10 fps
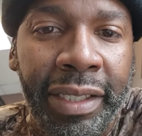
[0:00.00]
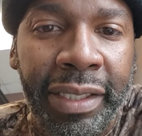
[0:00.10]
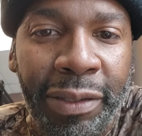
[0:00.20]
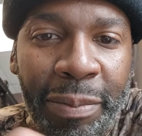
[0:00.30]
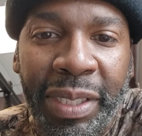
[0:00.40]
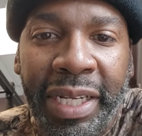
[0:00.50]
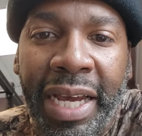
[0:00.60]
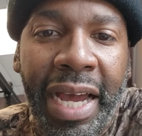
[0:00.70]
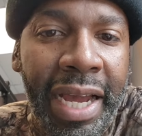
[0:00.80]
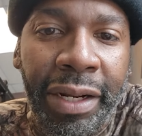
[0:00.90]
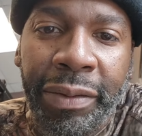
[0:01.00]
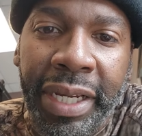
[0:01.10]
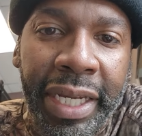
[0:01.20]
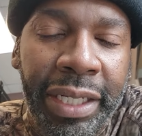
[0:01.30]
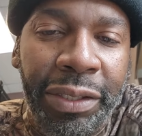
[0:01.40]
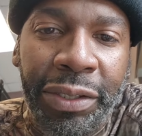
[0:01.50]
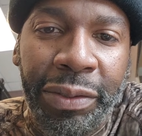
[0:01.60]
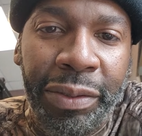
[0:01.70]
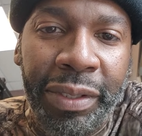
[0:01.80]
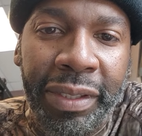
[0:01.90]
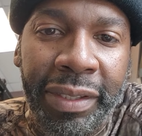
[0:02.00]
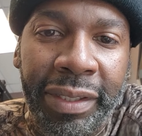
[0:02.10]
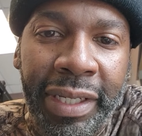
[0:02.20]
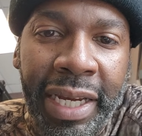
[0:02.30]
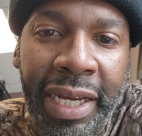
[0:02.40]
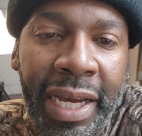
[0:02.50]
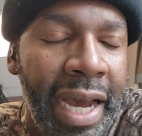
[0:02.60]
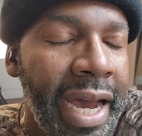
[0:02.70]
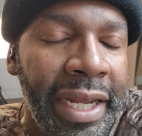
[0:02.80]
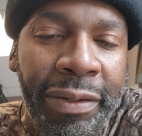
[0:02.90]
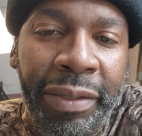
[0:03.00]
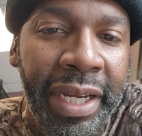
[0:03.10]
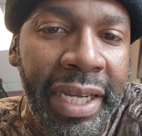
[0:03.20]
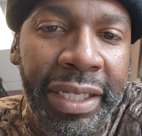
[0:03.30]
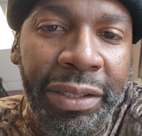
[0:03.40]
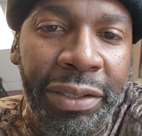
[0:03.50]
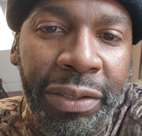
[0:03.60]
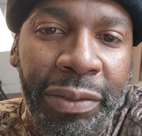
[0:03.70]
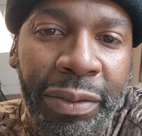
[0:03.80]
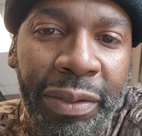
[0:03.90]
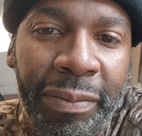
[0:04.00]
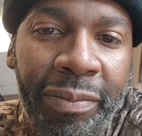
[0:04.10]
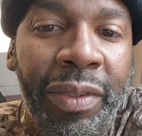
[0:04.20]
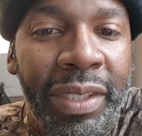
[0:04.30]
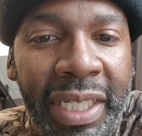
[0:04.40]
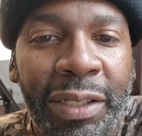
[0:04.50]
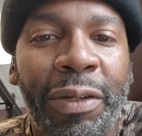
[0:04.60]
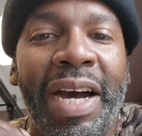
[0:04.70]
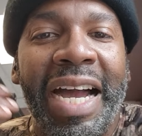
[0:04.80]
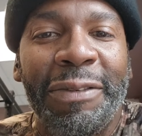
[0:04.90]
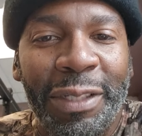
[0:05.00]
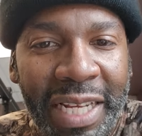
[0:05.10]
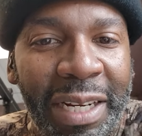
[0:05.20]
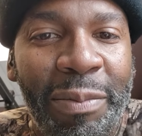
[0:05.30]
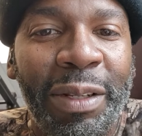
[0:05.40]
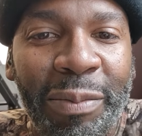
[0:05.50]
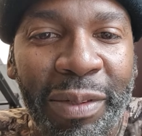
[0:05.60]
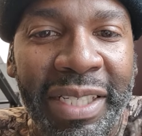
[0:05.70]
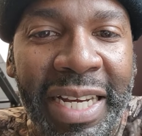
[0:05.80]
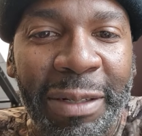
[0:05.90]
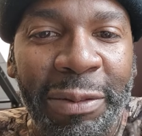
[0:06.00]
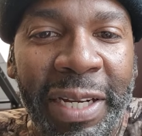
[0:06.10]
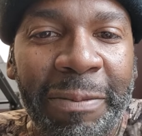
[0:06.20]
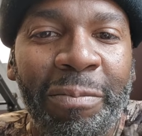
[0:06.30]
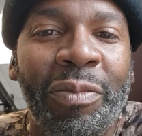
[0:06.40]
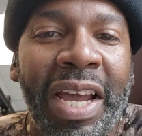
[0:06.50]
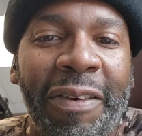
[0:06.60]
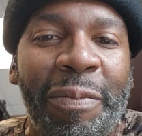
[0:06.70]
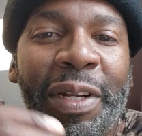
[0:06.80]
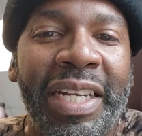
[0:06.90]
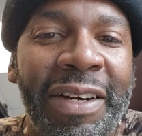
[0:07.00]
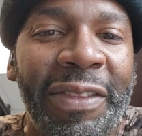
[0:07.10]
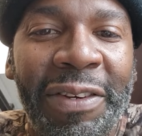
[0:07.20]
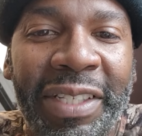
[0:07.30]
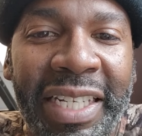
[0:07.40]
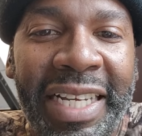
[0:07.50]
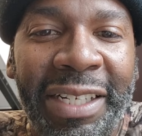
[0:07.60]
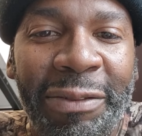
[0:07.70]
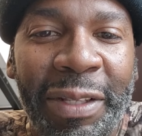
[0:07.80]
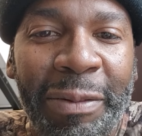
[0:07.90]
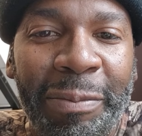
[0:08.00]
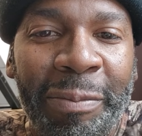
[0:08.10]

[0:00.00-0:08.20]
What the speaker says: So I'm going to say, I don't hate Jews. I don't hate Jews. See, so I've said it multiple times, right? I've put it out there into the algorithm.